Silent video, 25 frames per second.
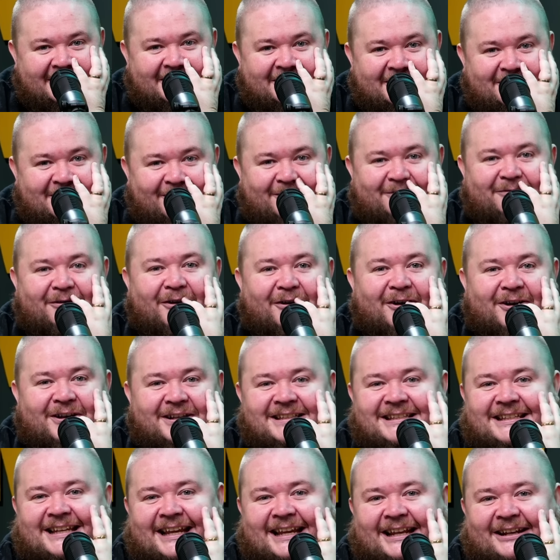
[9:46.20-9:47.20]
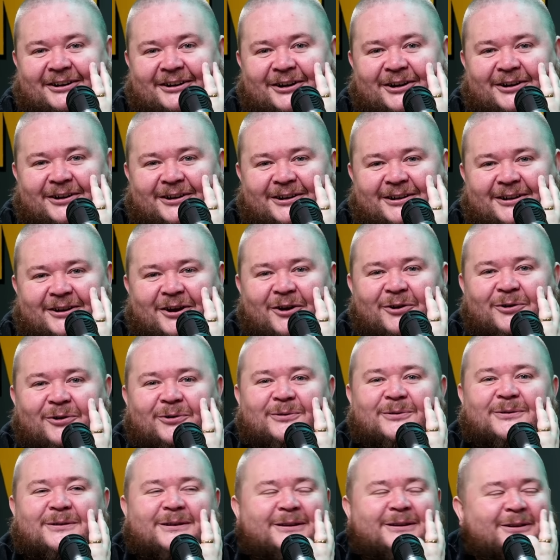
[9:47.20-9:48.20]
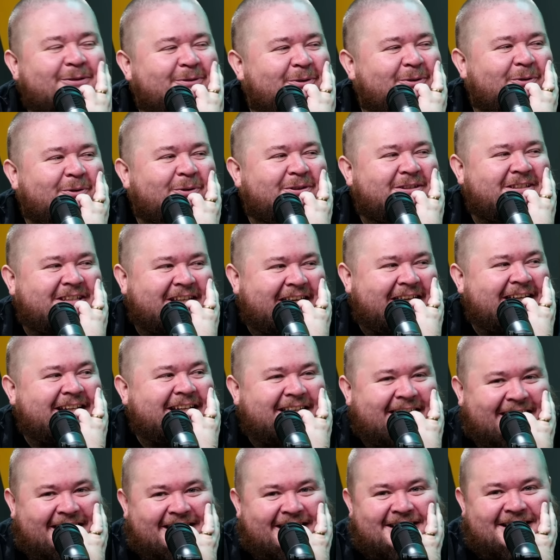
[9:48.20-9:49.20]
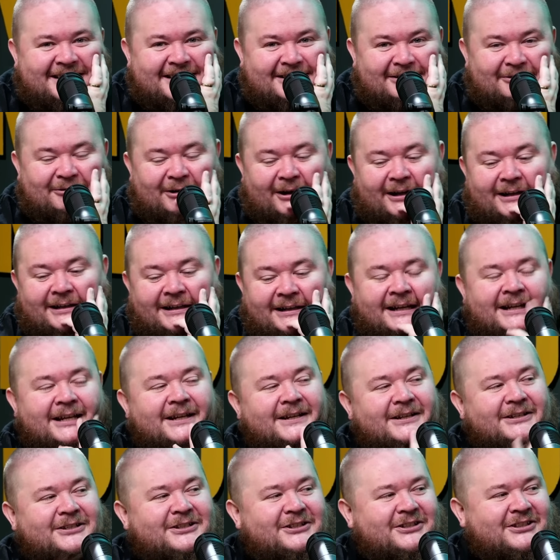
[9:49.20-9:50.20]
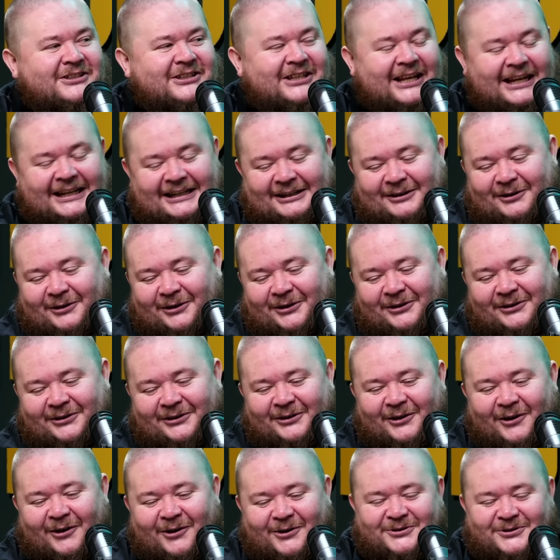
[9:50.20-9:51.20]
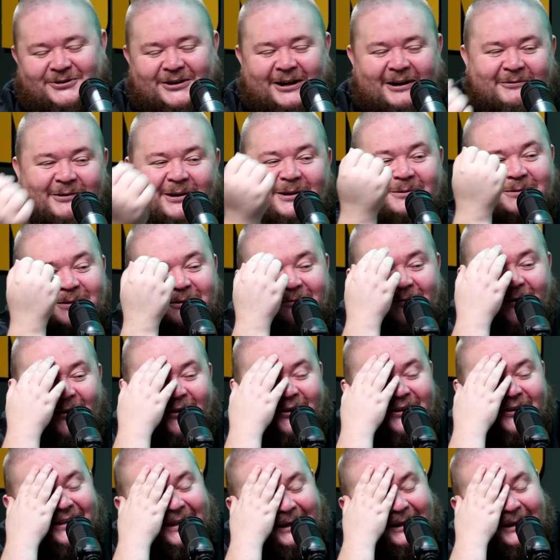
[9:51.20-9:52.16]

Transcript: just fucking sitting there, cold North Sea decks, right? just sitting on our driveway. It was fucking